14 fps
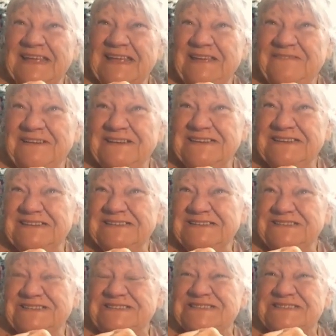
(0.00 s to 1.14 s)
he went to
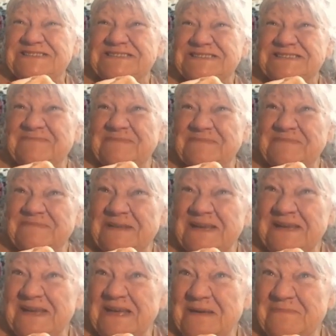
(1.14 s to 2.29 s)
Jesus
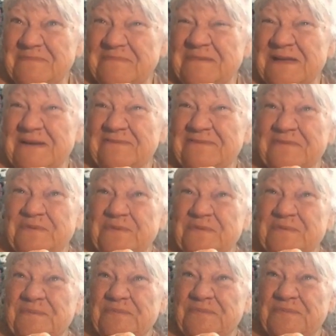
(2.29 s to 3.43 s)
a couple about four,
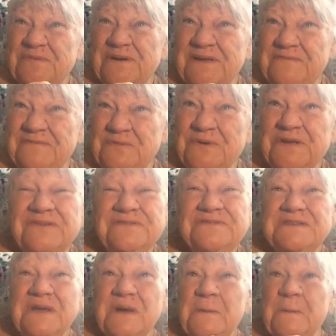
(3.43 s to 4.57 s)
three, four
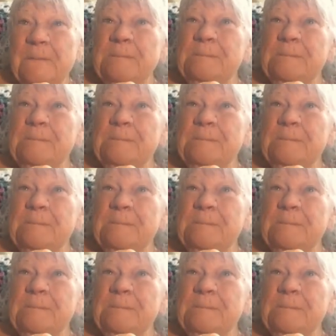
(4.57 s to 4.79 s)
years ago.